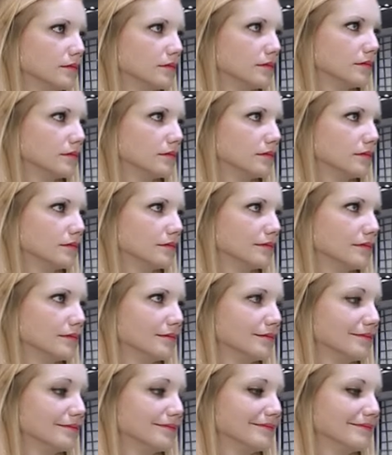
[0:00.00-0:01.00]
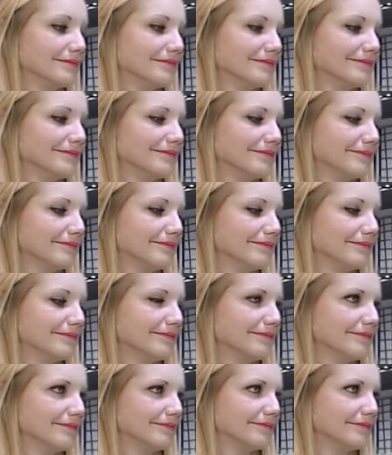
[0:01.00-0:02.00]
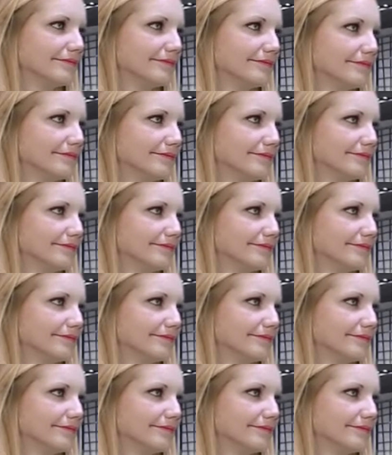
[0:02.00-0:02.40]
No words are spoken by the person on screen.